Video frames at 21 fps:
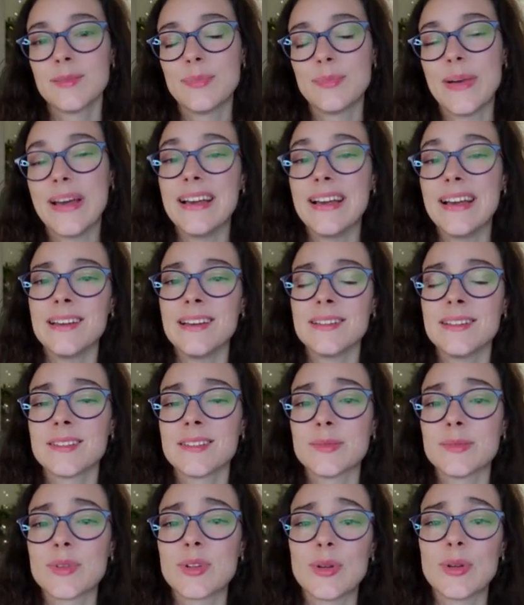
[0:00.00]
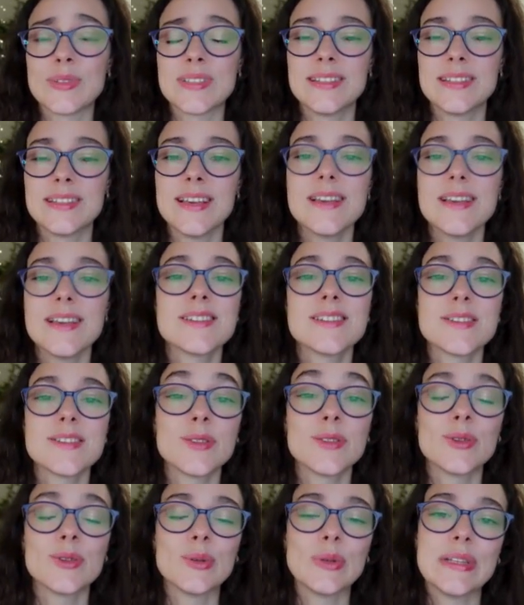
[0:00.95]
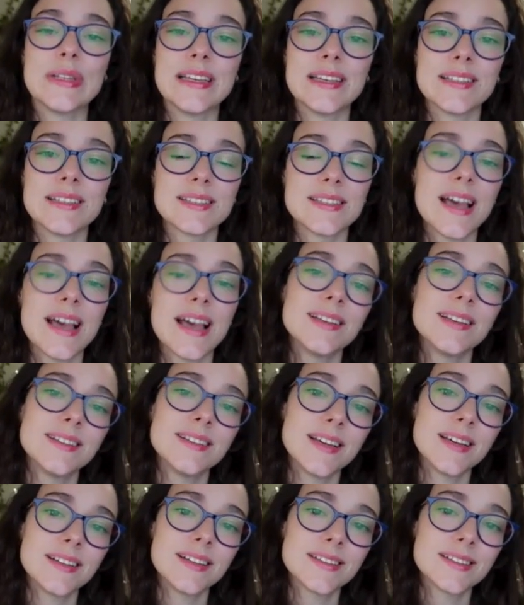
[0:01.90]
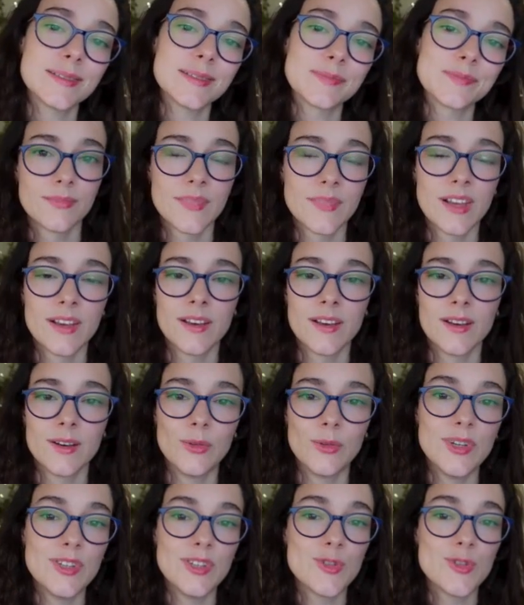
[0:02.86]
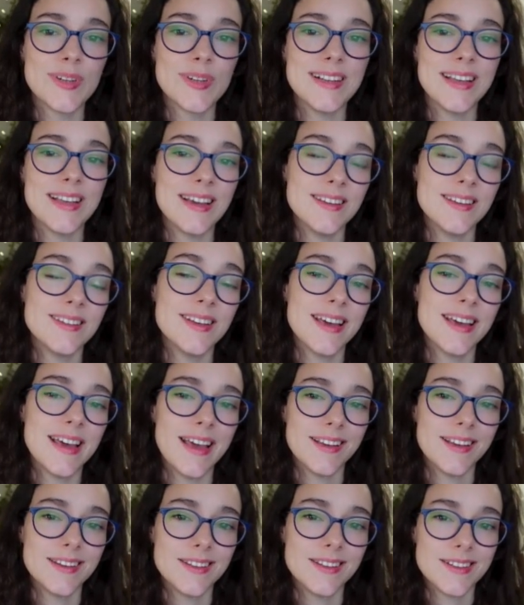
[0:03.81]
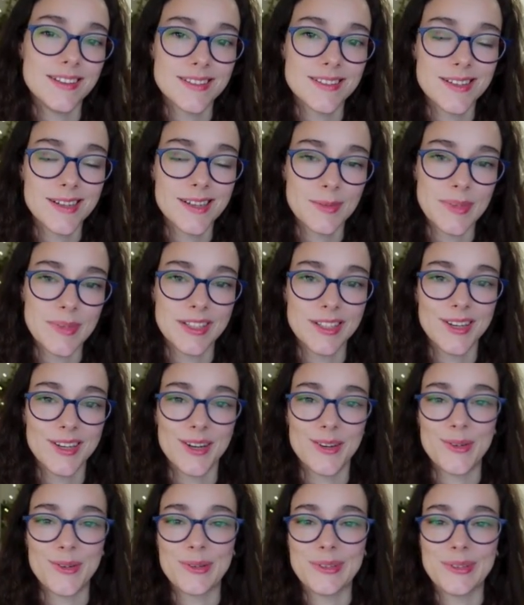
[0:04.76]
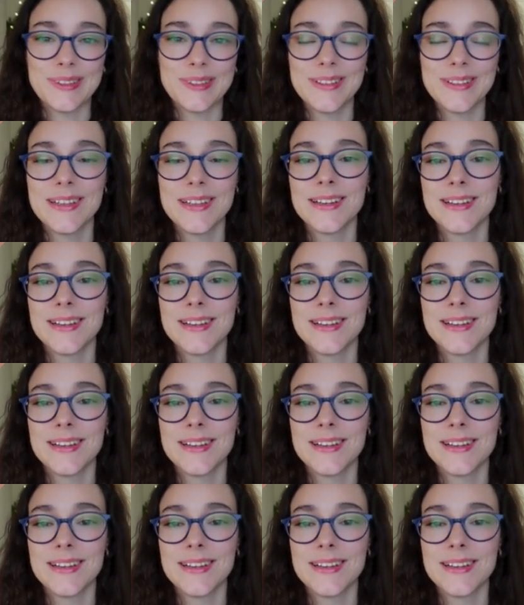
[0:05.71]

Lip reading: pay some close attention to these endings, which will indicate this grammatical rule